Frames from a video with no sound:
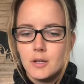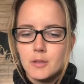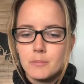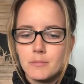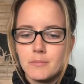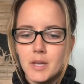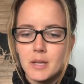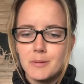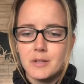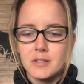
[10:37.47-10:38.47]

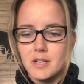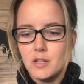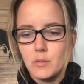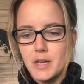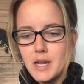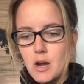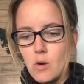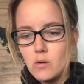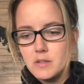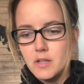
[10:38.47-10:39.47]
"Maybe there's another way
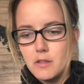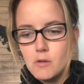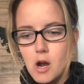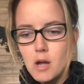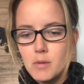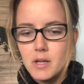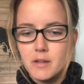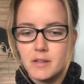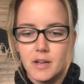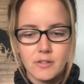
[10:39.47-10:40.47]
out," said Throb.
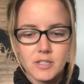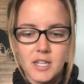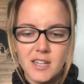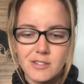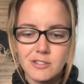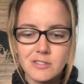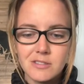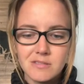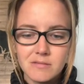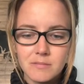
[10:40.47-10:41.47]
"The other tunnel..."
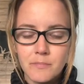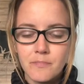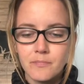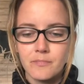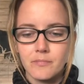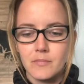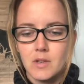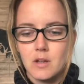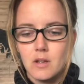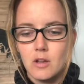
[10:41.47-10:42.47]

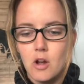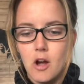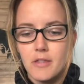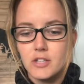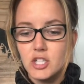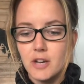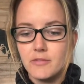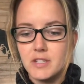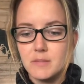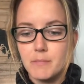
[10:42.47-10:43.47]
Goth shoved
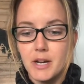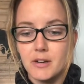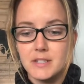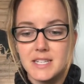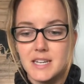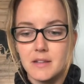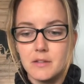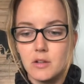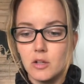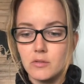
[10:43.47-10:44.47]
his bared teeth
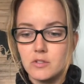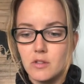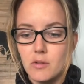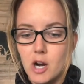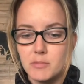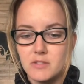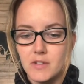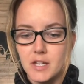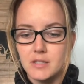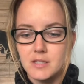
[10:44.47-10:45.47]
close to Throb's
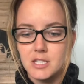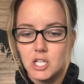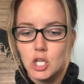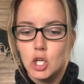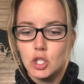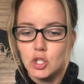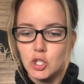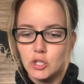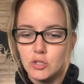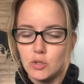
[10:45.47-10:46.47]
face.
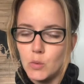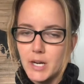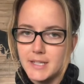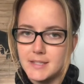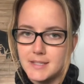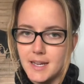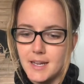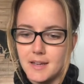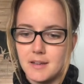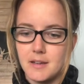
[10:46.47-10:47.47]
"You'll do what I
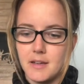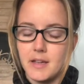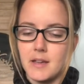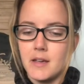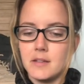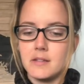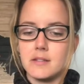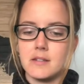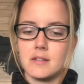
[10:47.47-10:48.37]
say," he hissed.